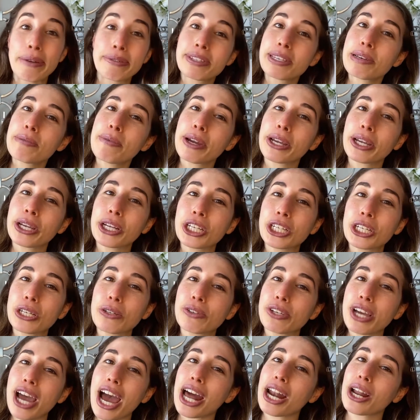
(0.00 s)
to my YouTube
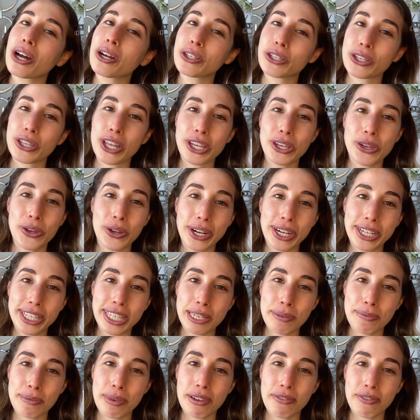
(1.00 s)
channel so that you could
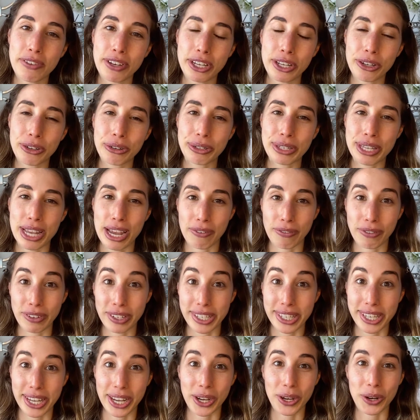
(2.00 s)
see my videos every
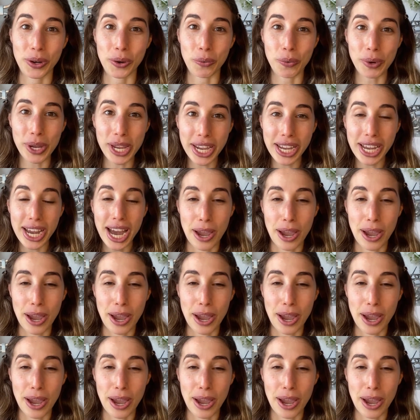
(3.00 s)
single week.